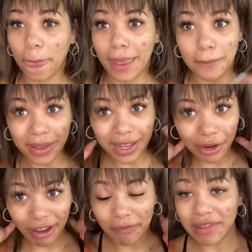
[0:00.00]
but
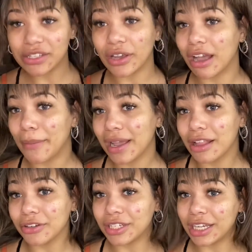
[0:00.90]
anyway, so I got my
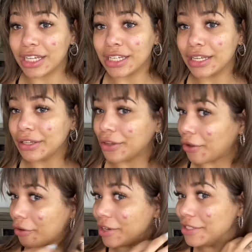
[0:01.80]
color done. Y'all
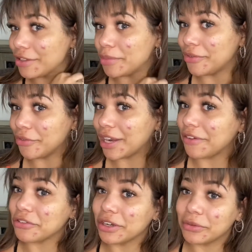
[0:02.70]
already saw the before and after.
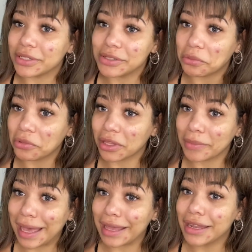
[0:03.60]
It was really
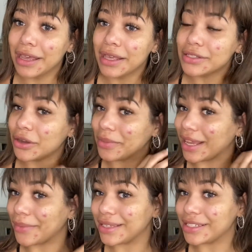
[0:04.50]
bad. So I'm gonna get
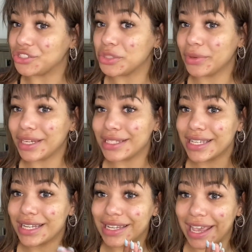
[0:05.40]
my extensions put in
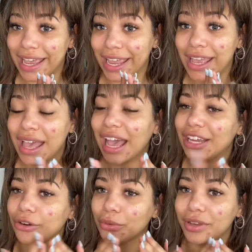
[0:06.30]
today. I
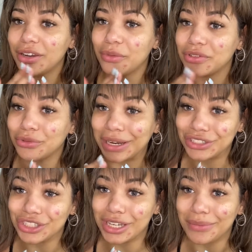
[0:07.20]
don't really know what
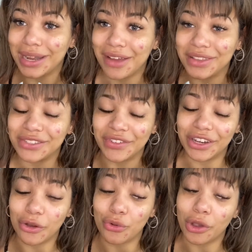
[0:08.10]
direction I'm gonna have this
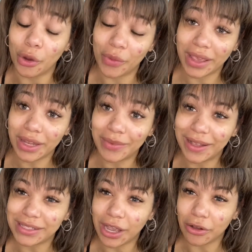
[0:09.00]
video go in because
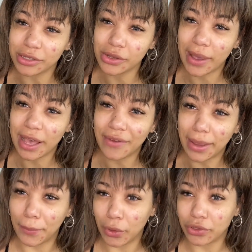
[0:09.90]
I also have a
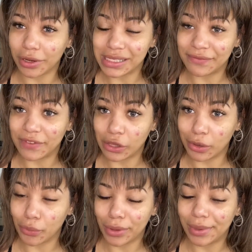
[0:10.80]
Botox and filler
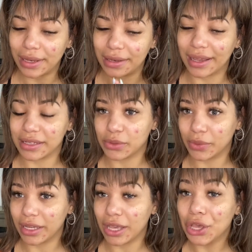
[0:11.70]
appointment next
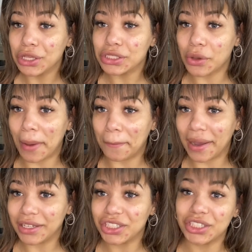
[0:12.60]
week. So I might
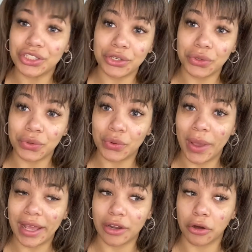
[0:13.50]
just do
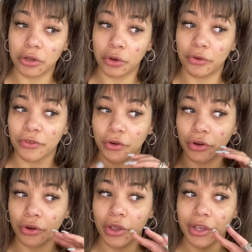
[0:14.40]
an all
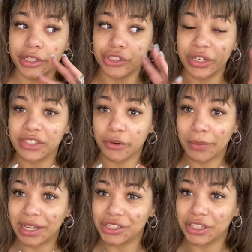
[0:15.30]
over
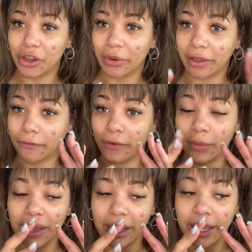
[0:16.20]
transformation going from
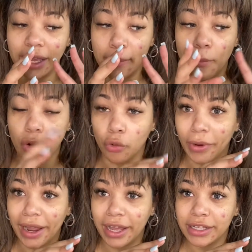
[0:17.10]
a mole
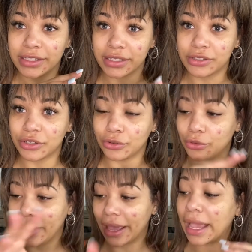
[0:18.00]
rat to
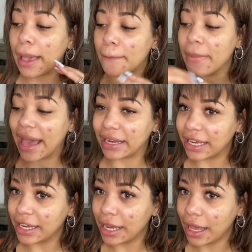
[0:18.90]
a
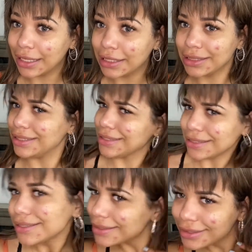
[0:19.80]
baddie,
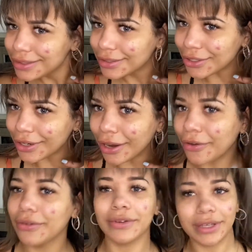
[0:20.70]
you
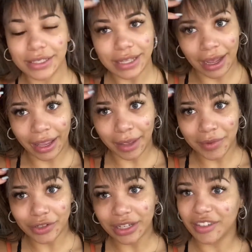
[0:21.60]
know, because I am
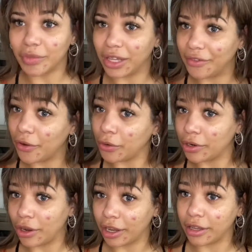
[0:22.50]
attractive, believe it or
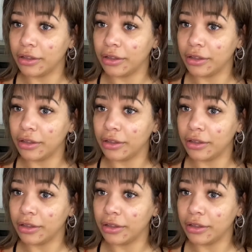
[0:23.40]
not.